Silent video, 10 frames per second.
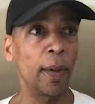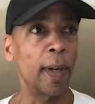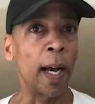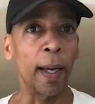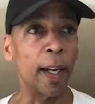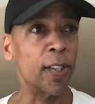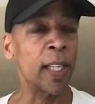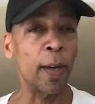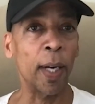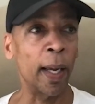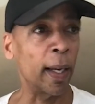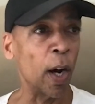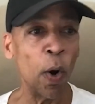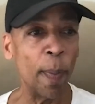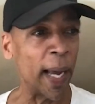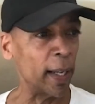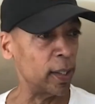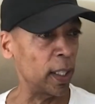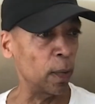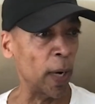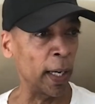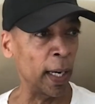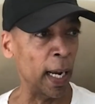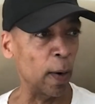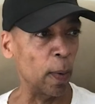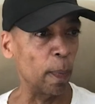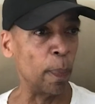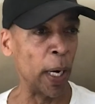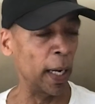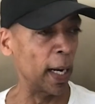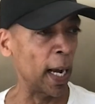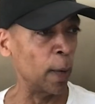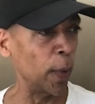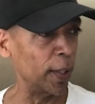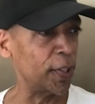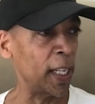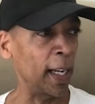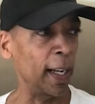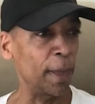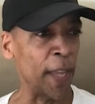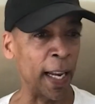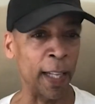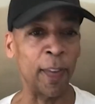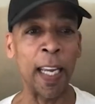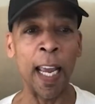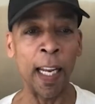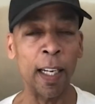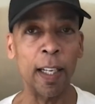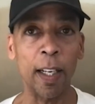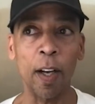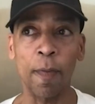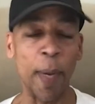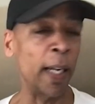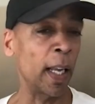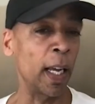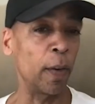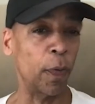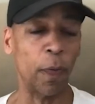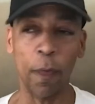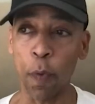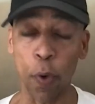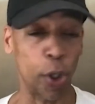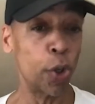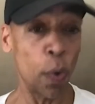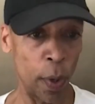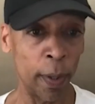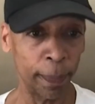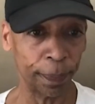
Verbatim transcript: I'm going to sound like O Magazine right now, but I will say that at the end of my life, for sure,